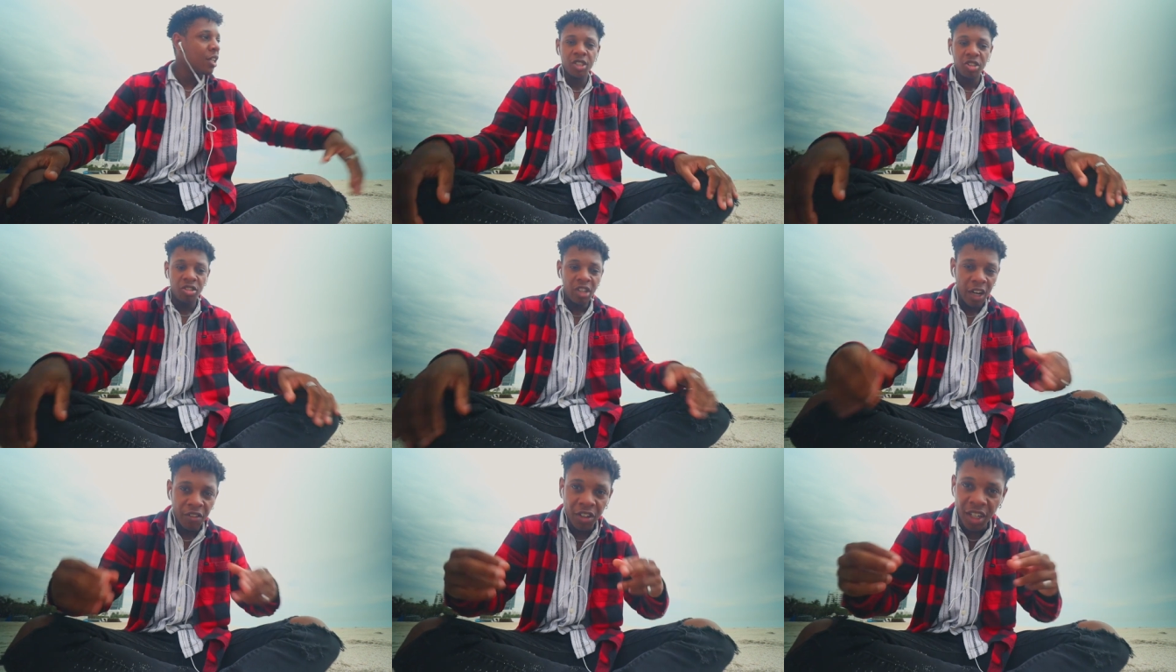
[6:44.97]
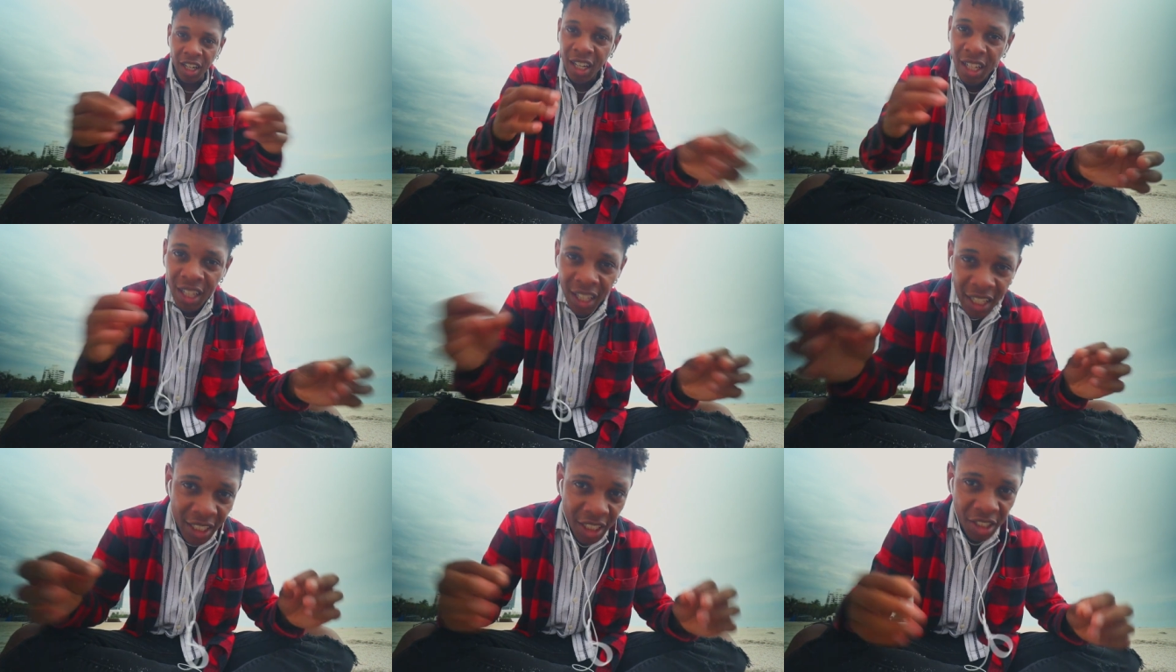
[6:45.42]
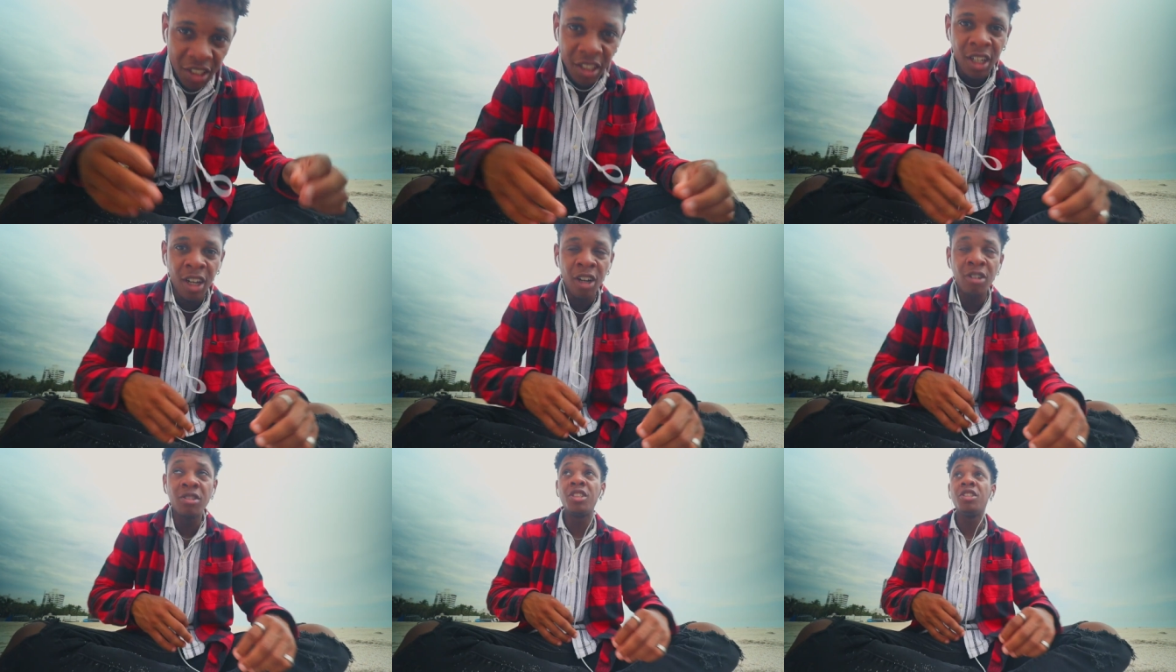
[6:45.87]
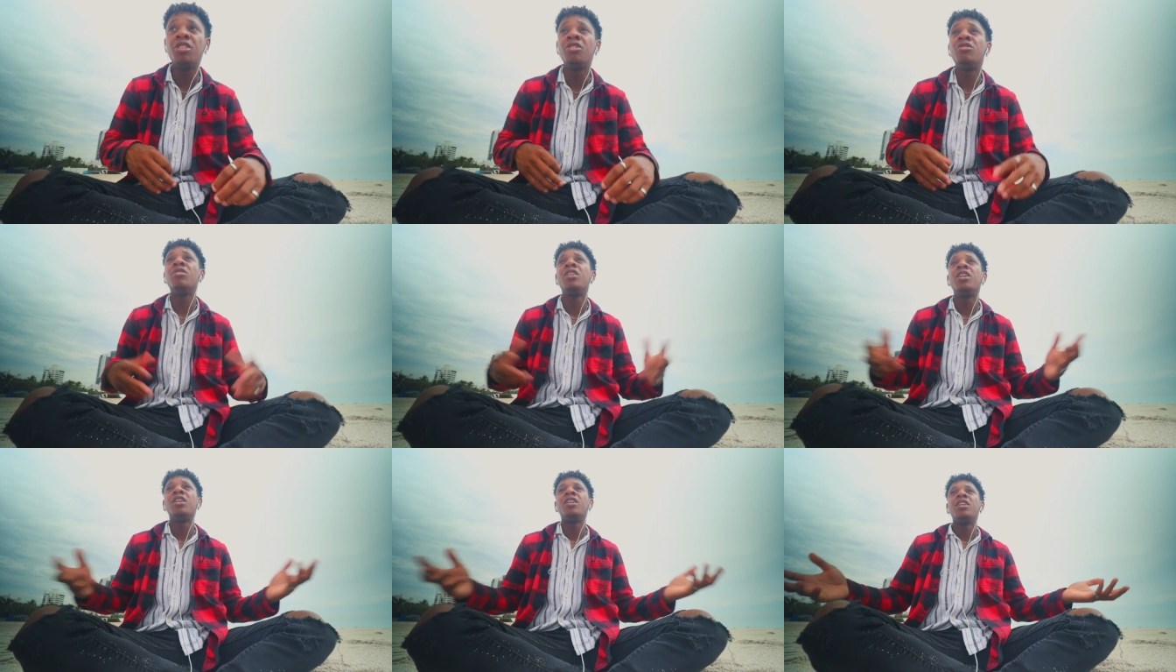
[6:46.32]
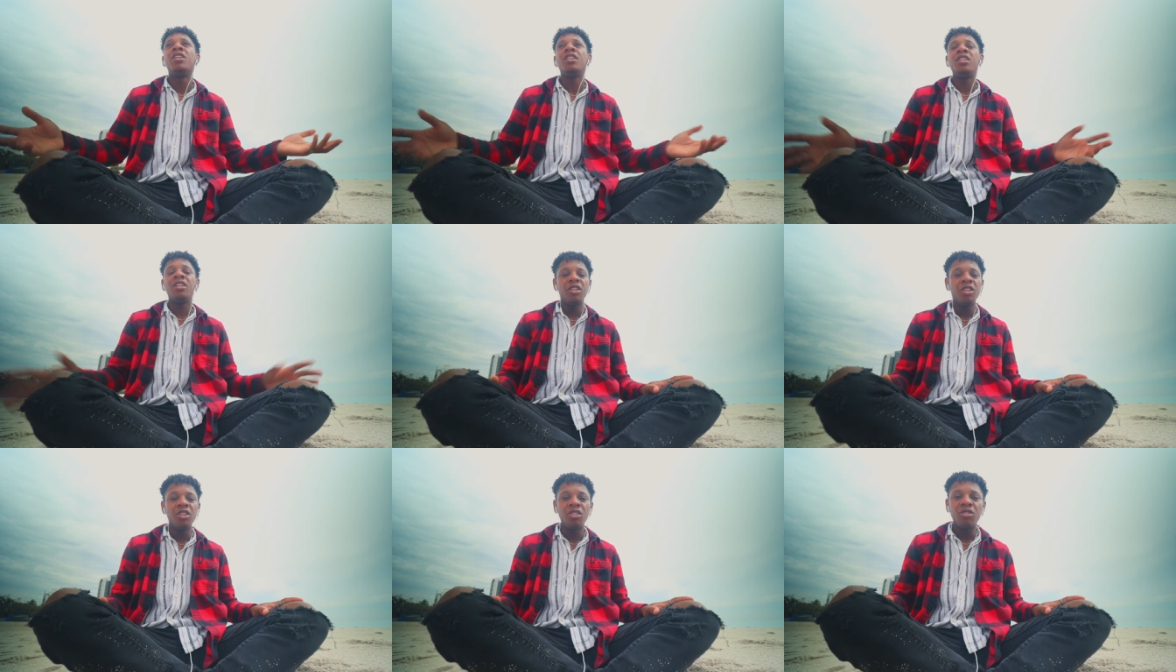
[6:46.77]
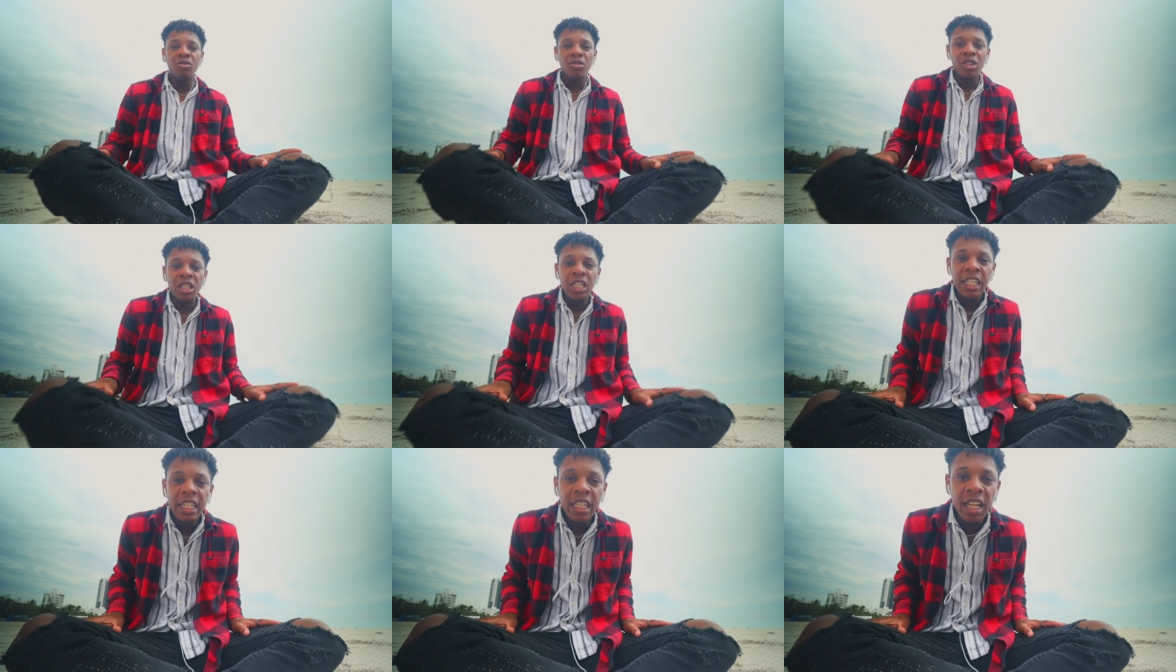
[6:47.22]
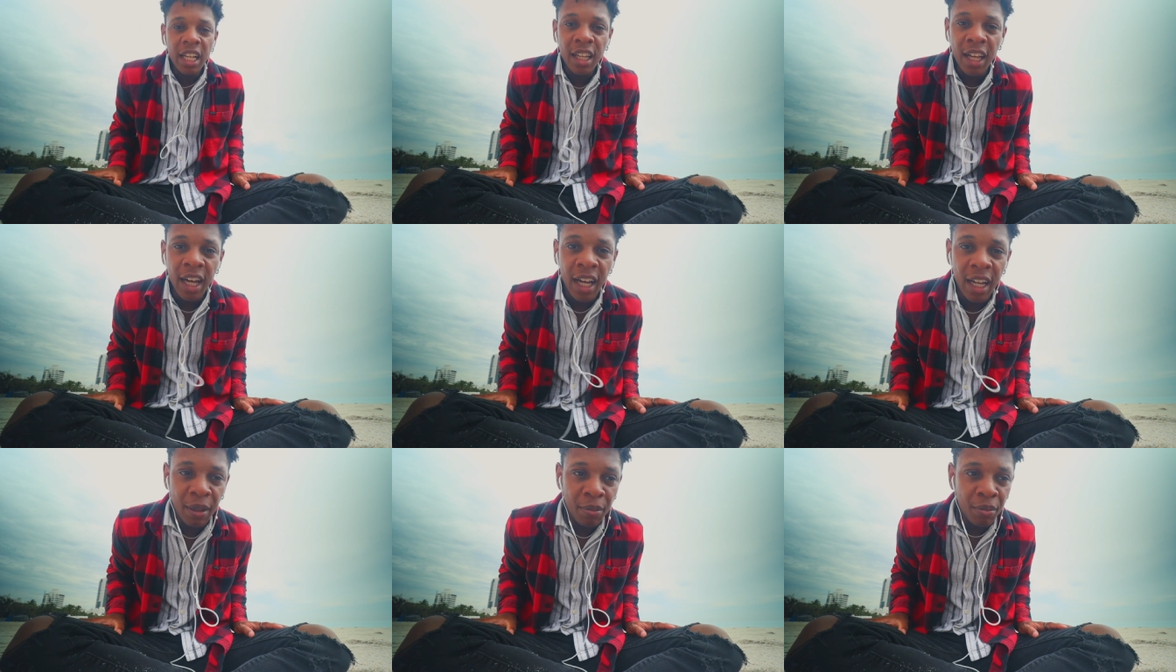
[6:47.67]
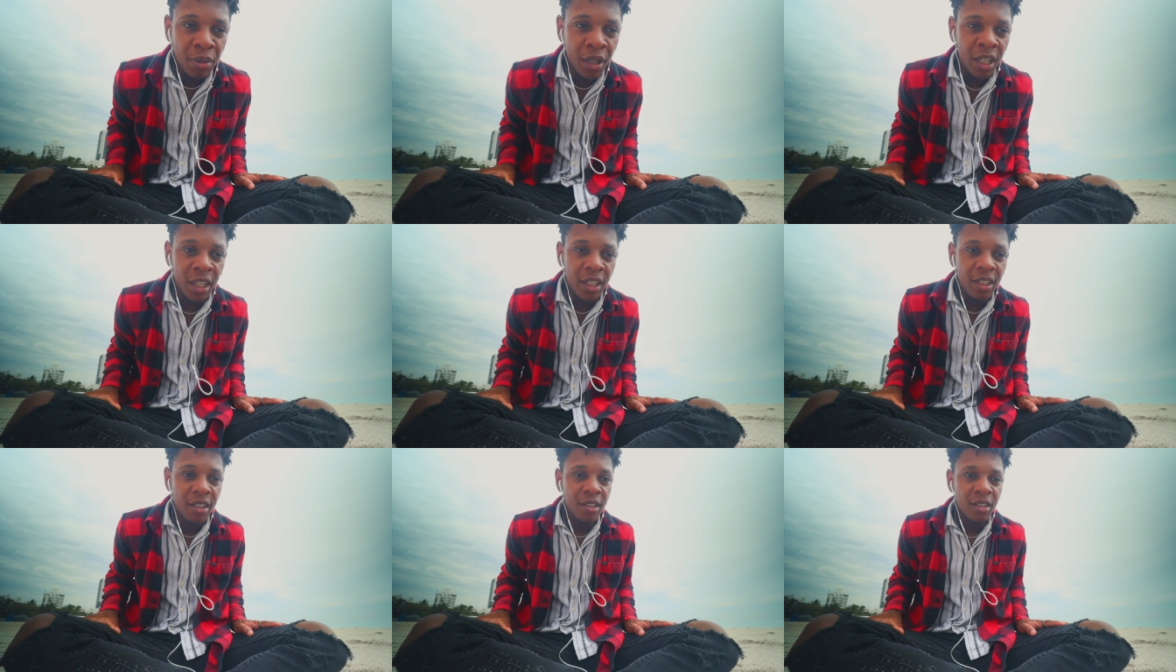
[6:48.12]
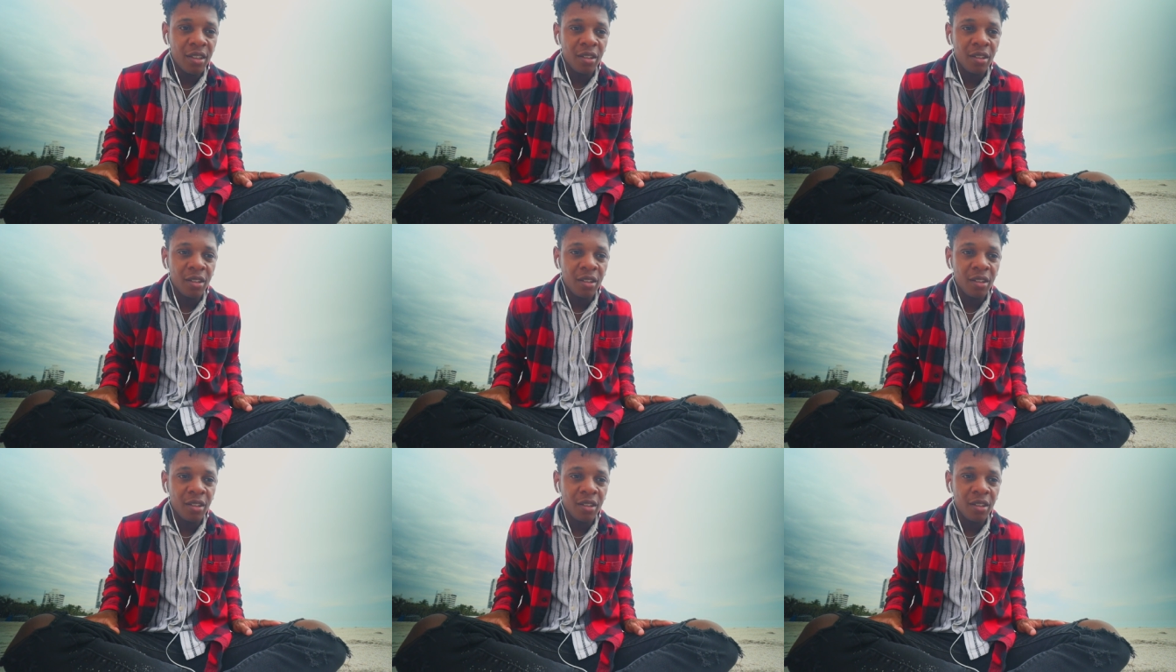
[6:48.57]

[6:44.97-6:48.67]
you have your cliques you can go to. You know, you don't need a lot, but